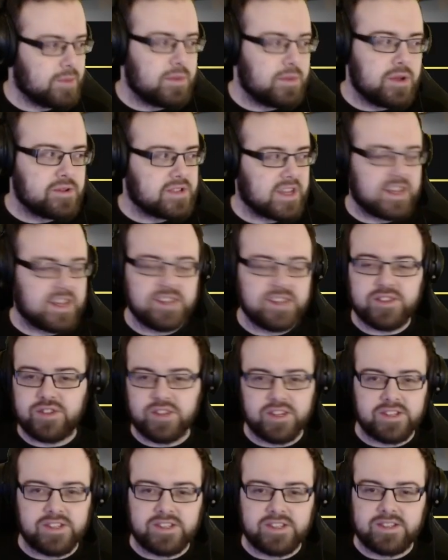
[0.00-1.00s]
The music is
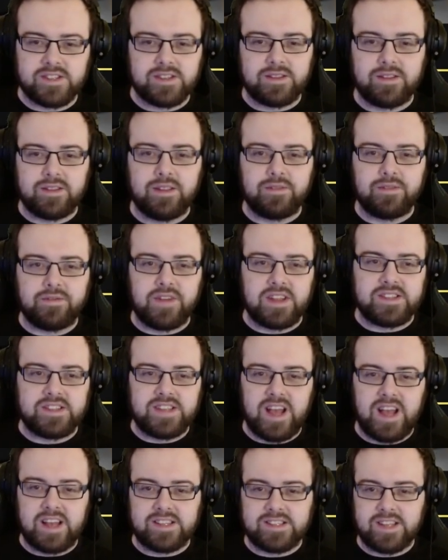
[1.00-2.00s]
just
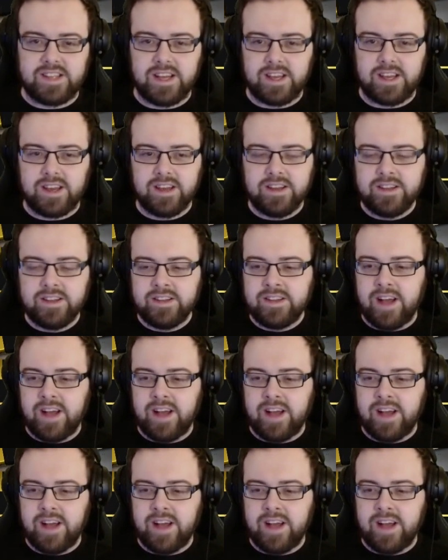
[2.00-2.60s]
fantastic.